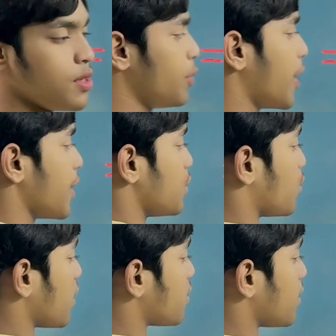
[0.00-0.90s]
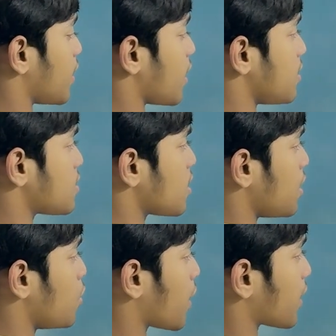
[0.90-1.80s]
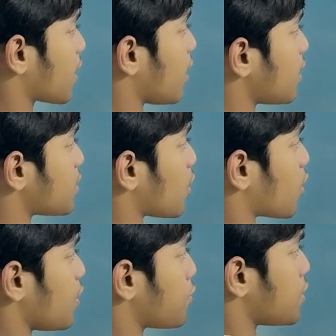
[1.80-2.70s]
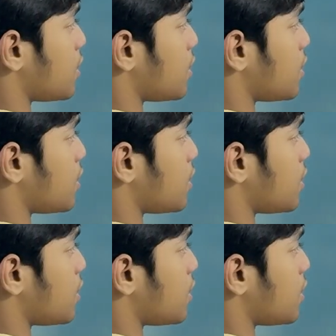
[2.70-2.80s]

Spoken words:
you can do one thing, that is you can cut or you can